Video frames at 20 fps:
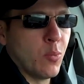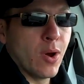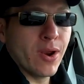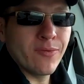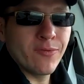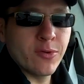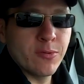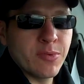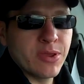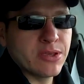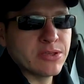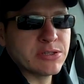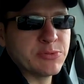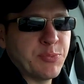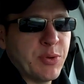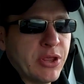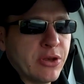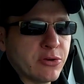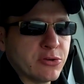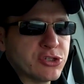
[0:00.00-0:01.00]
One of them
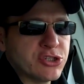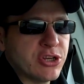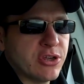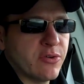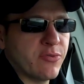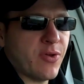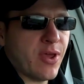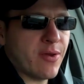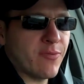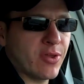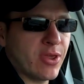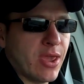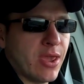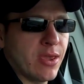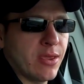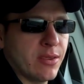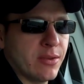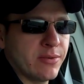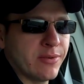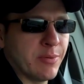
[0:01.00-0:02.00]
is Peter Schiff having
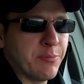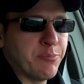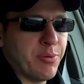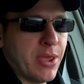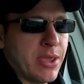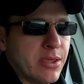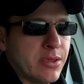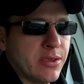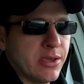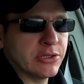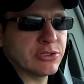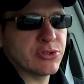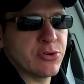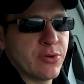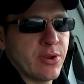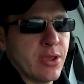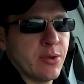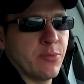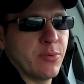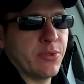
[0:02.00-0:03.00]
a debate
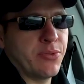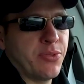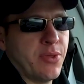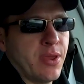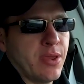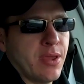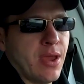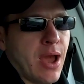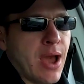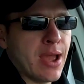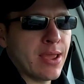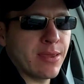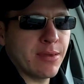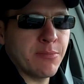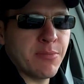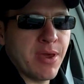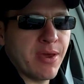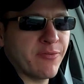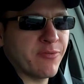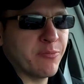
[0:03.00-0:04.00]
yesterday with a
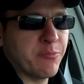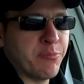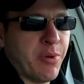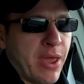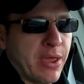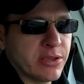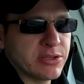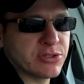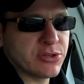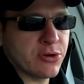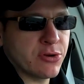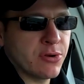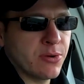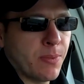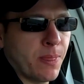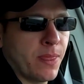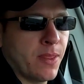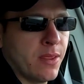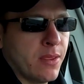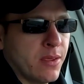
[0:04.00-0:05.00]
IMF bankster,
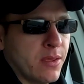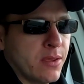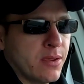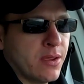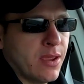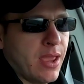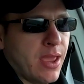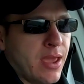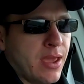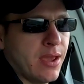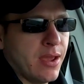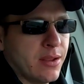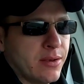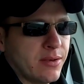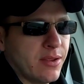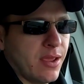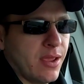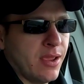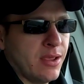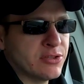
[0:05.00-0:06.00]

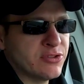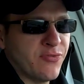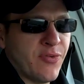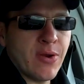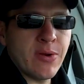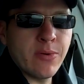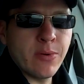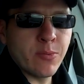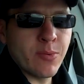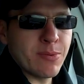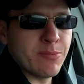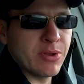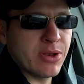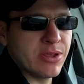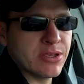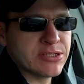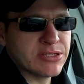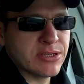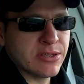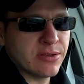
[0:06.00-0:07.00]
and it's very
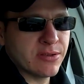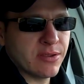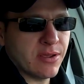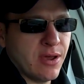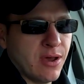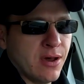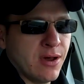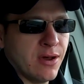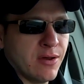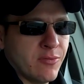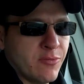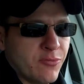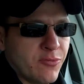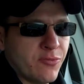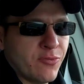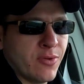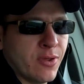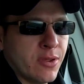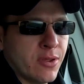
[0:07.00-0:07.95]
reminiscent of